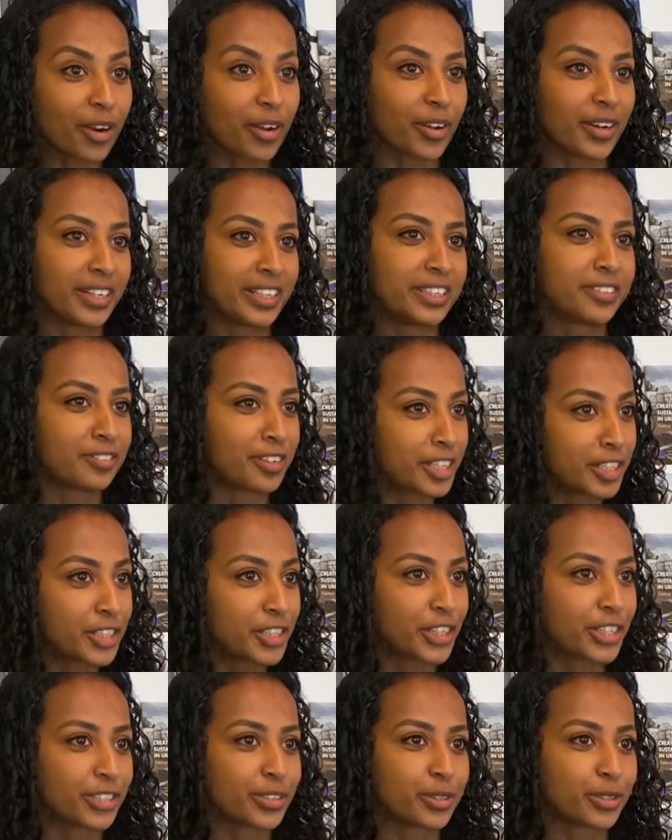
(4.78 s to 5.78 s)
on an
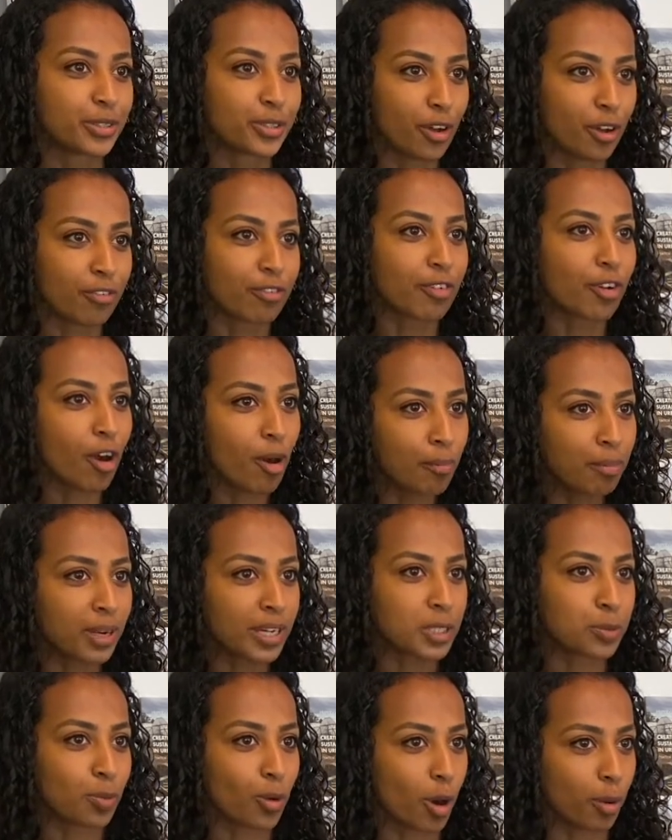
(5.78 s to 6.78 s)
adventure to solve
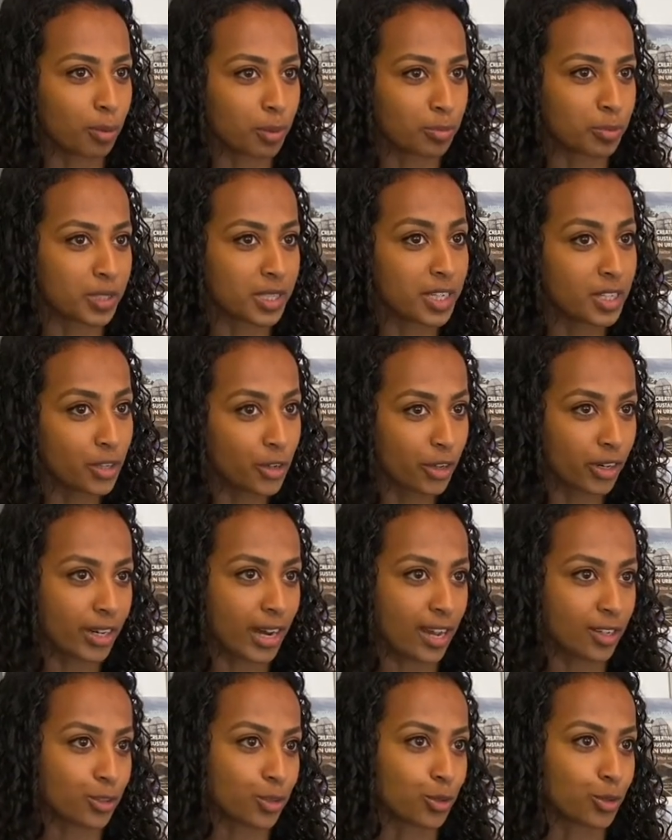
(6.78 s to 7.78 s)
complex problems in your
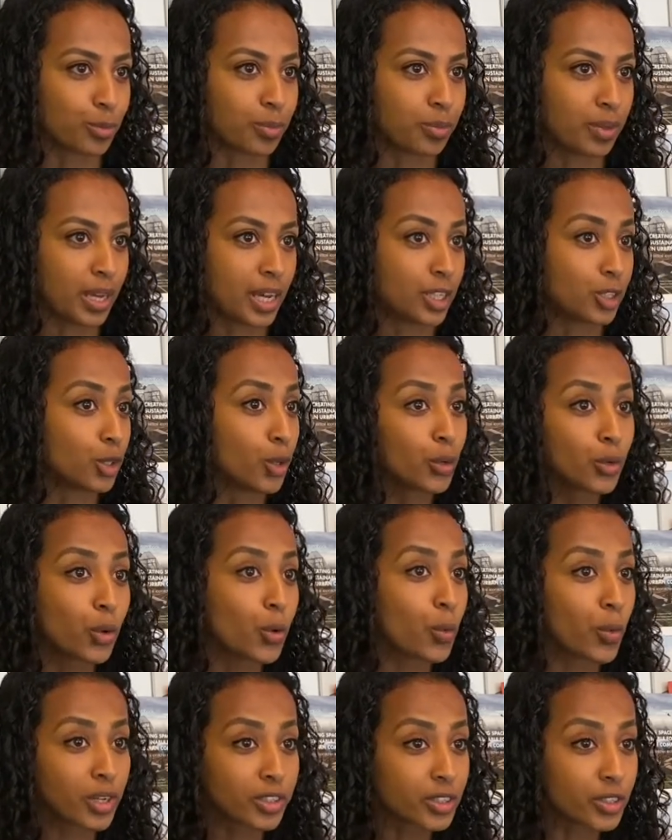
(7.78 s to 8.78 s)
classroom and don't know
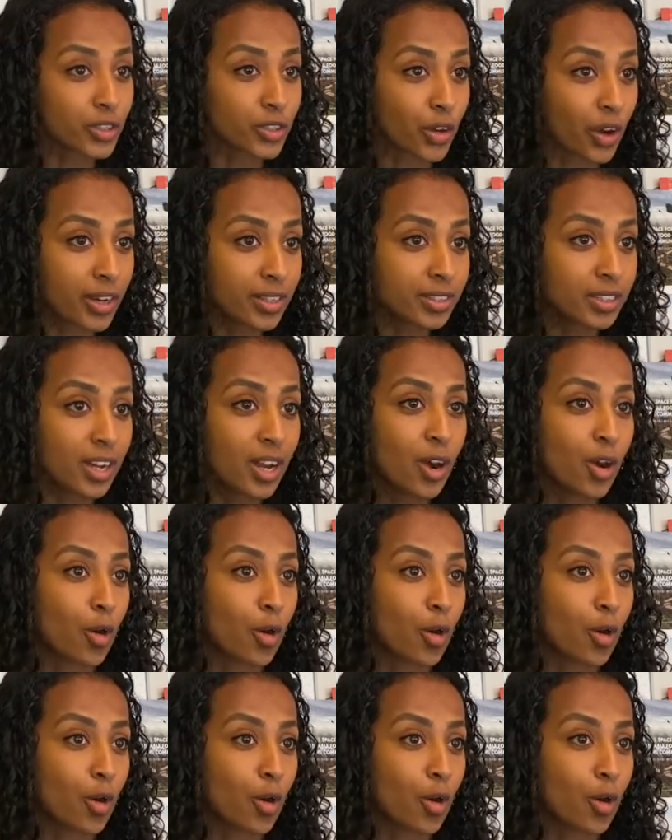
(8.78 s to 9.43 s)
where to start,